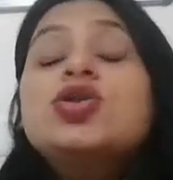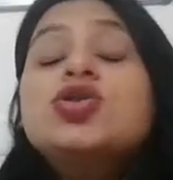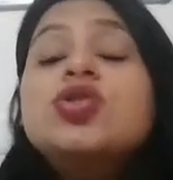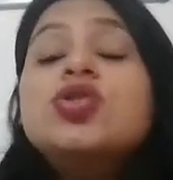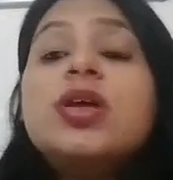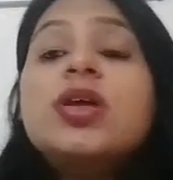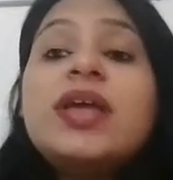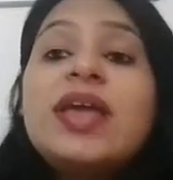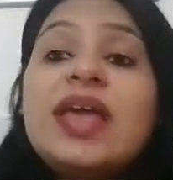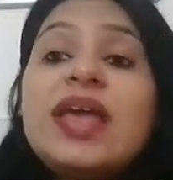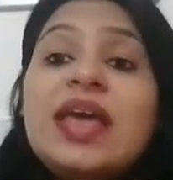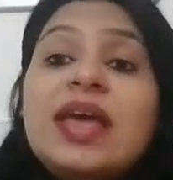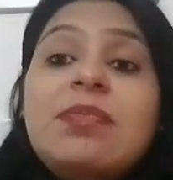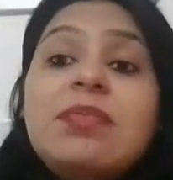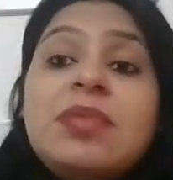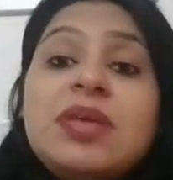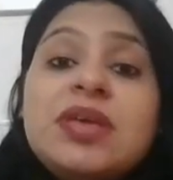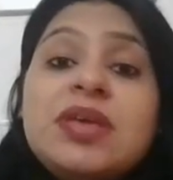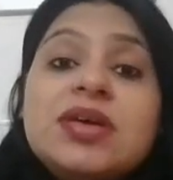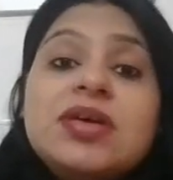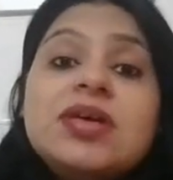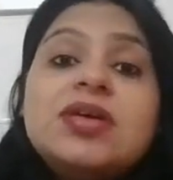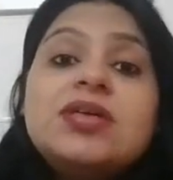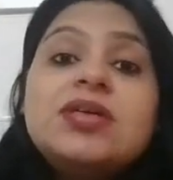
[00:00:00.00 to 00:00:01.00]
So the aim
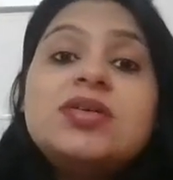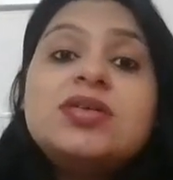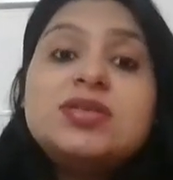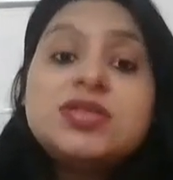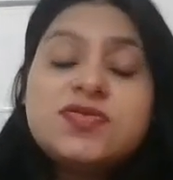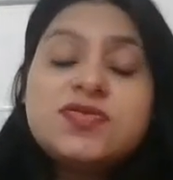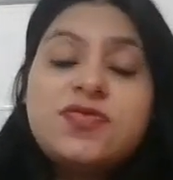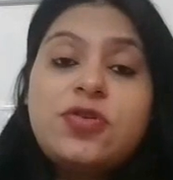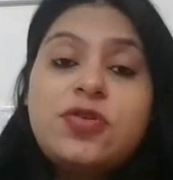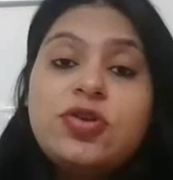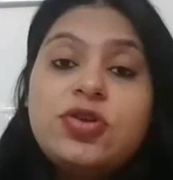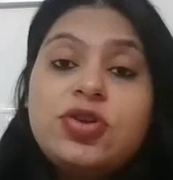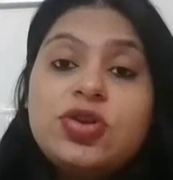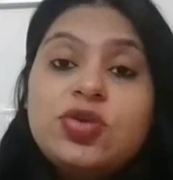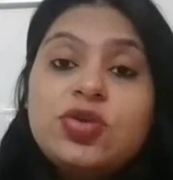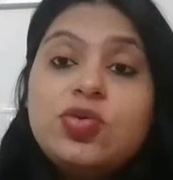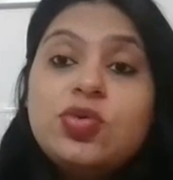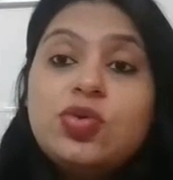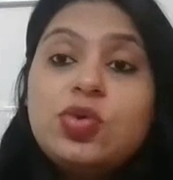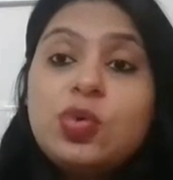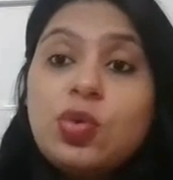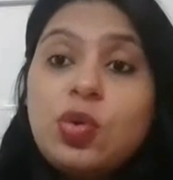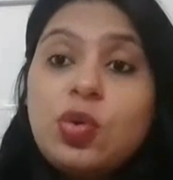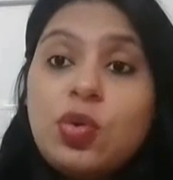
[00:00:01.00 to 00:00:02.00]
here is for
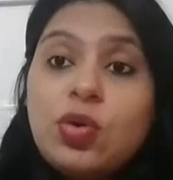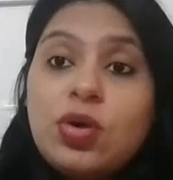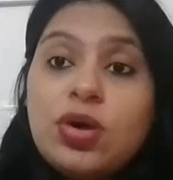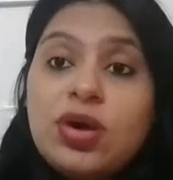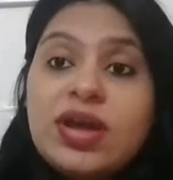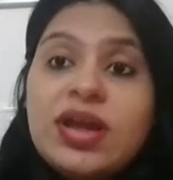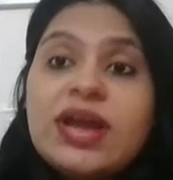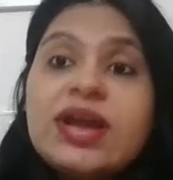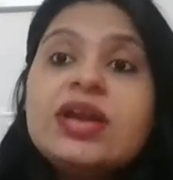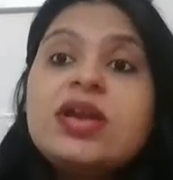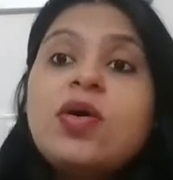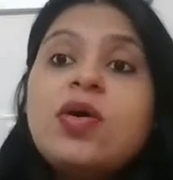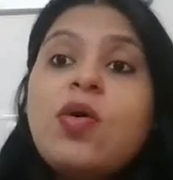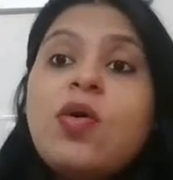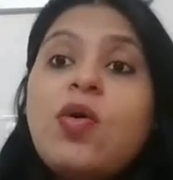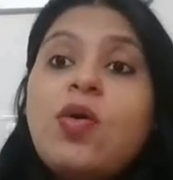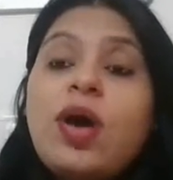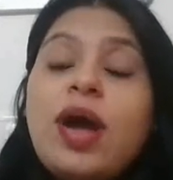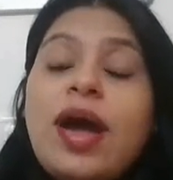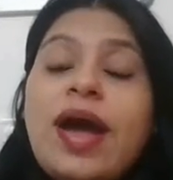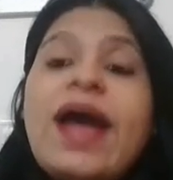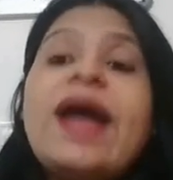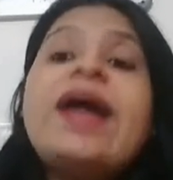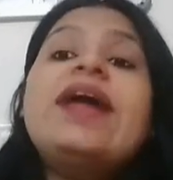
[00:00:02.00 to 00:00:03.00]
you to go ahead
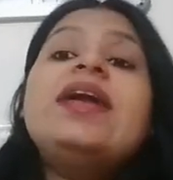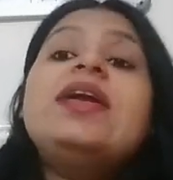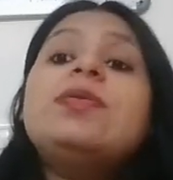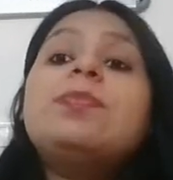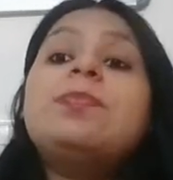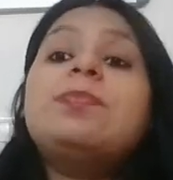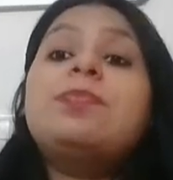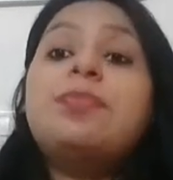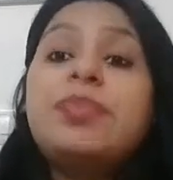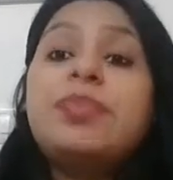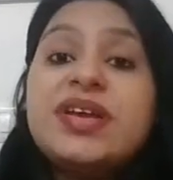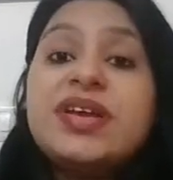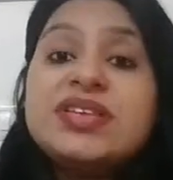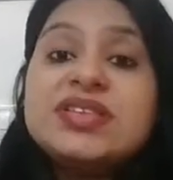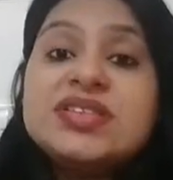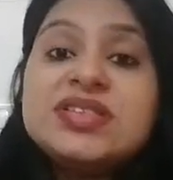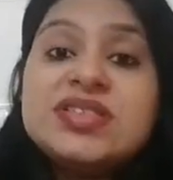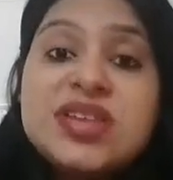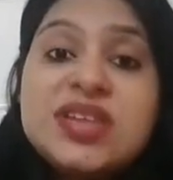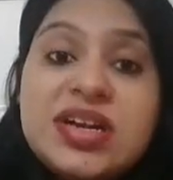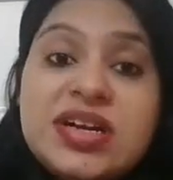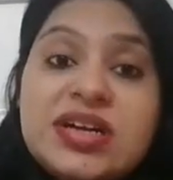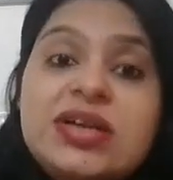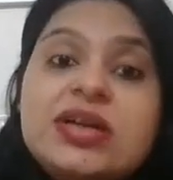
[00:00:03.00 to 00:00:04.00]
and
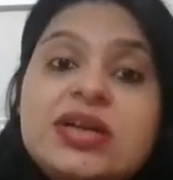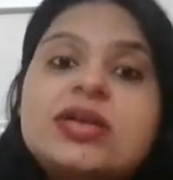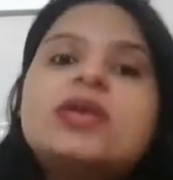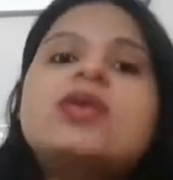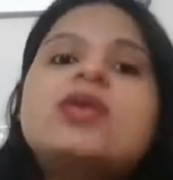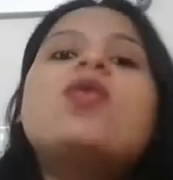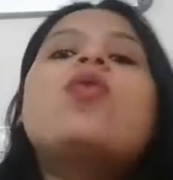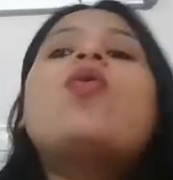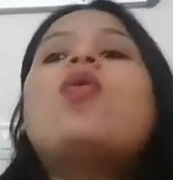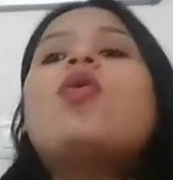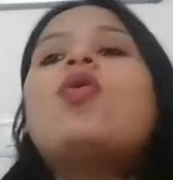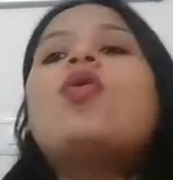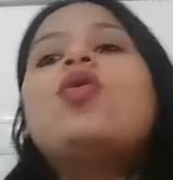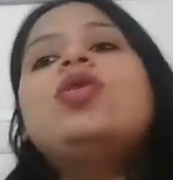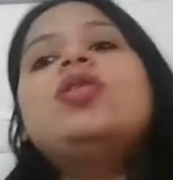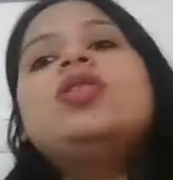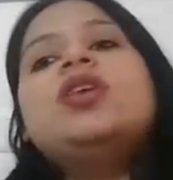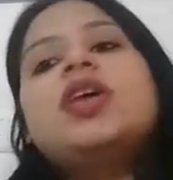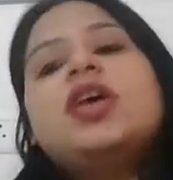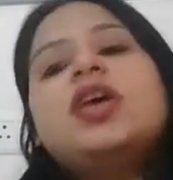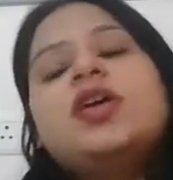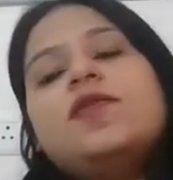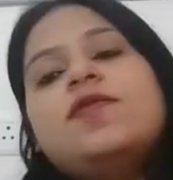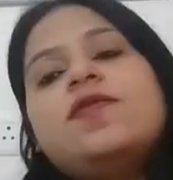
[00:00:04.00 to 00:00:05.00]
present
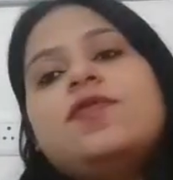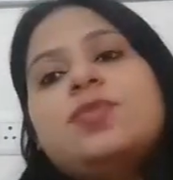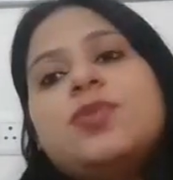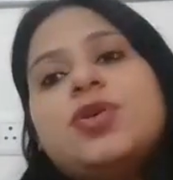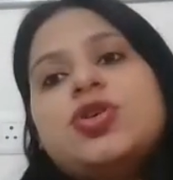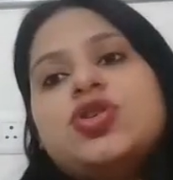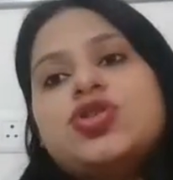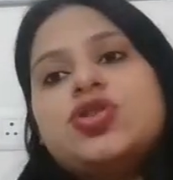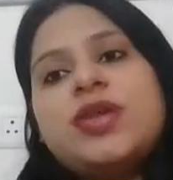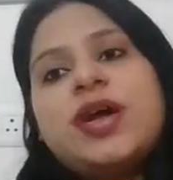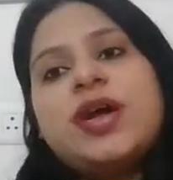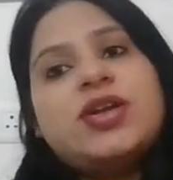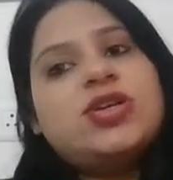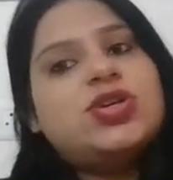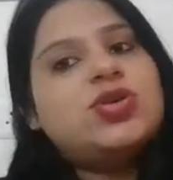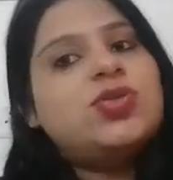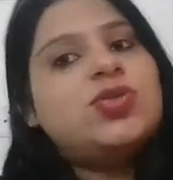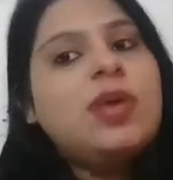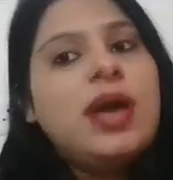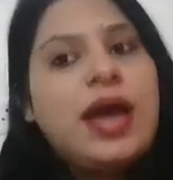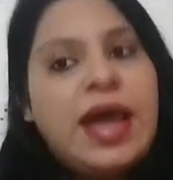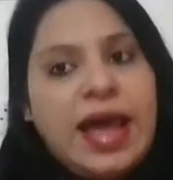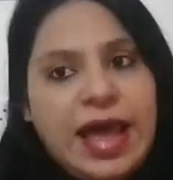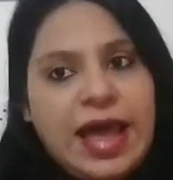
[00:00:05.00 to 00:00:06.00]
all the information that
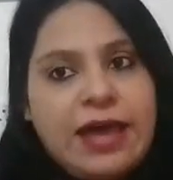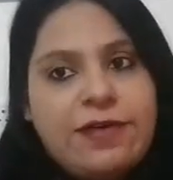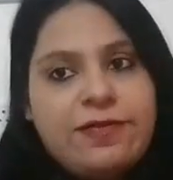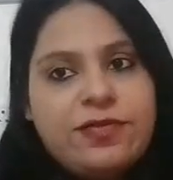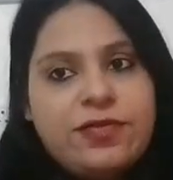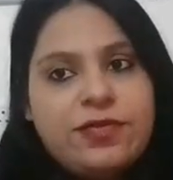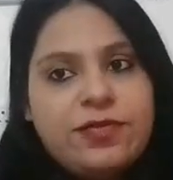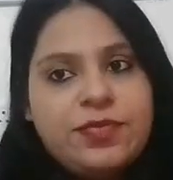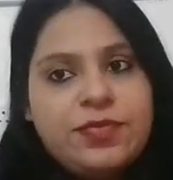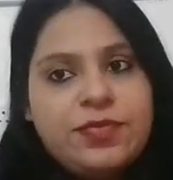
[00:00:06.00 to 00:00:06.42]
you have.